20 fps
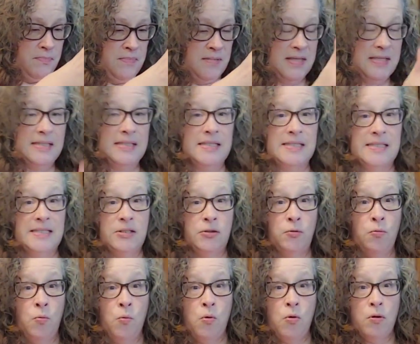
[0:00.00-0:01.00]
This is
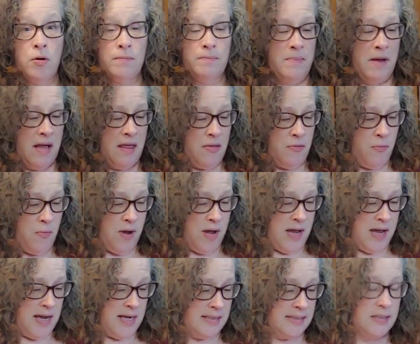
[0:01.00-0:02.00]
still warm, by the
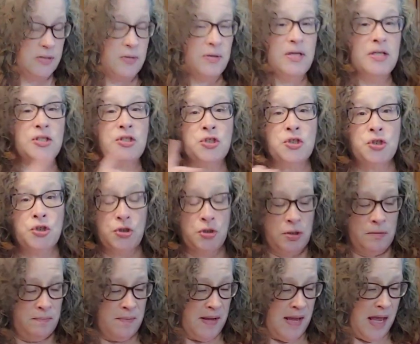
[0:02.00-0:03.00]
way, so it
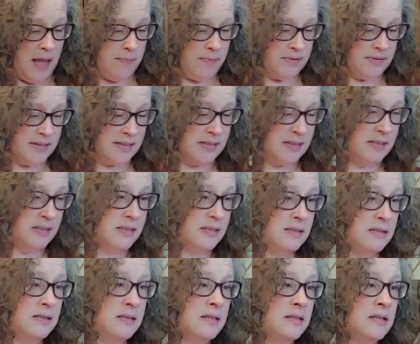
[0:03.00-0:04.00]
should be able to